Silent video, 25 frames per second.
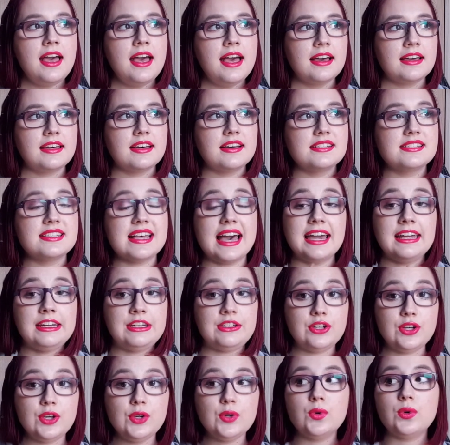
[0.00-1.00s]
because I
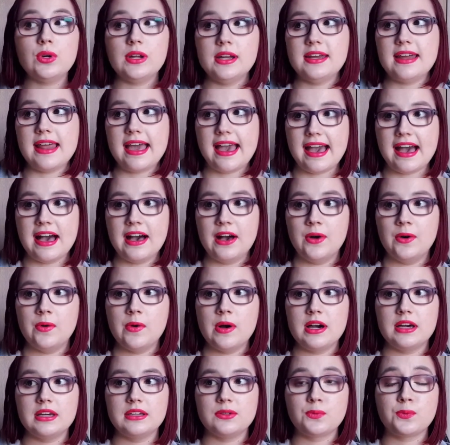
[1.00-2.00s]
do
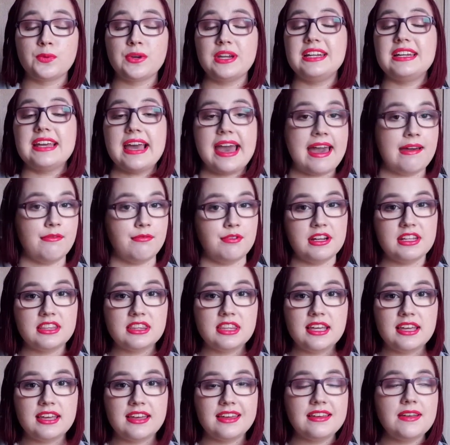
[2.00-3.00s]
now read
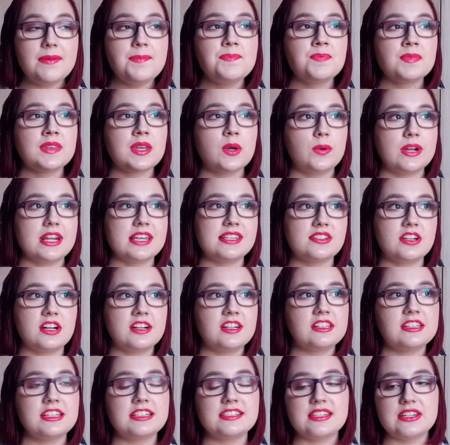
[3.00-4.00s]
everything. When I
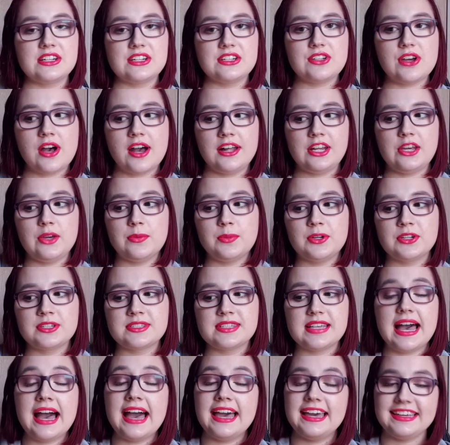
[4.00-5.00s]
started listening to
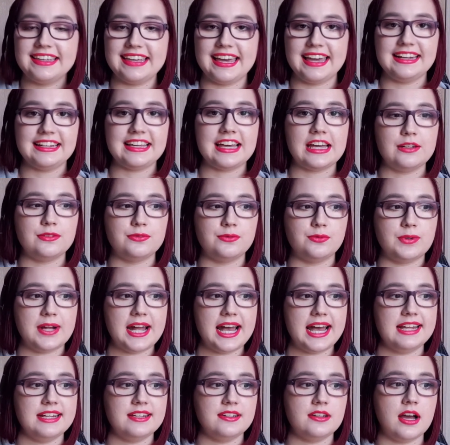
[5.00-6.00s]
audiobooks, I, again, kind of
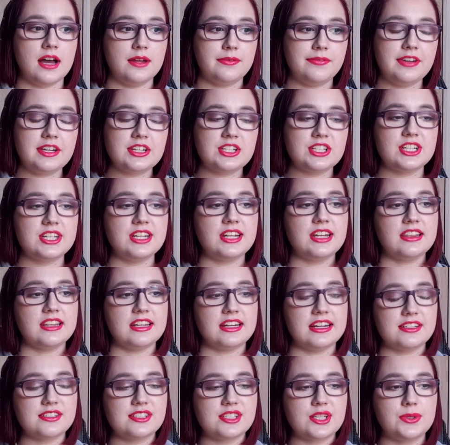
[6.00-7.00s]
read nonfiction, and
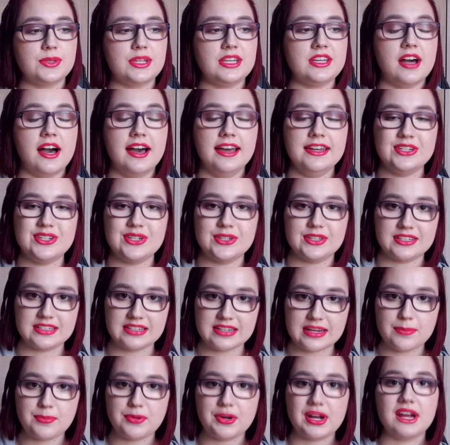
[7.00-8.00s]
then I slowly got into
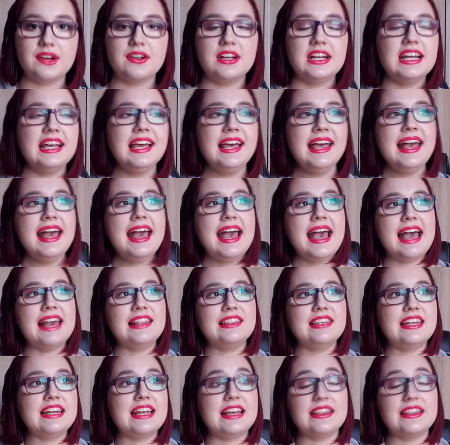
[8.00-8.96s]
contemporary, and then